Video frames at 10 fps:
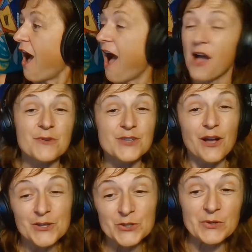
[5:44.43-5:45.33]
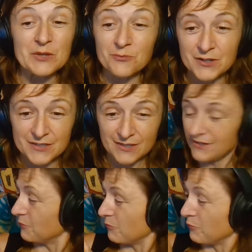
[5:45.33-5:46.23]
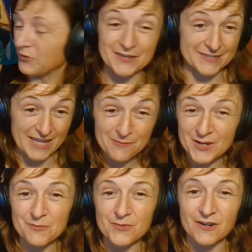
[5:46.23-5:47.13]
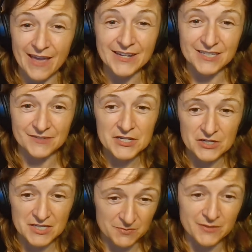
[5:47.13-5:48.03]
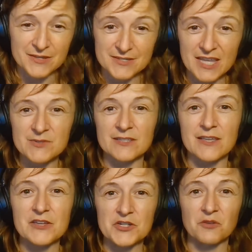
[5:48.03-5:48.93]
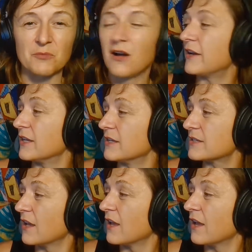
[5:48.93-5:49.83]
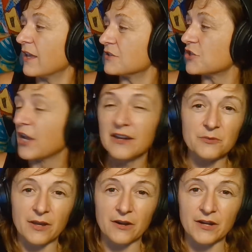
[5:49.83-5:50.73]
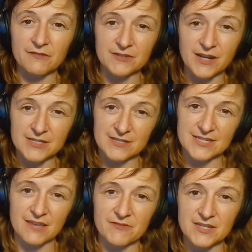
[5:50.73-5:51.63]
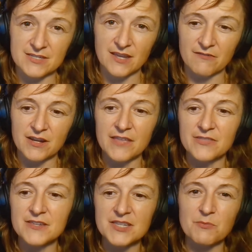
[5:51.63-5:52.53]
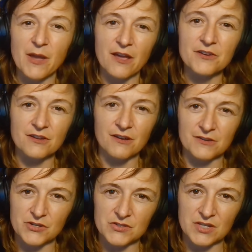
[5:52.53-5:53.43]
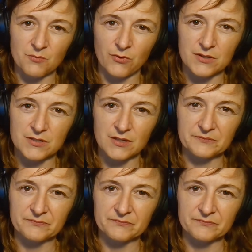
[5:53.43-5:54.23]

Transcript: I was also imprinted with the same number of activations by the same celestial bodies in January of 1977, and this is my unconscious imprinting.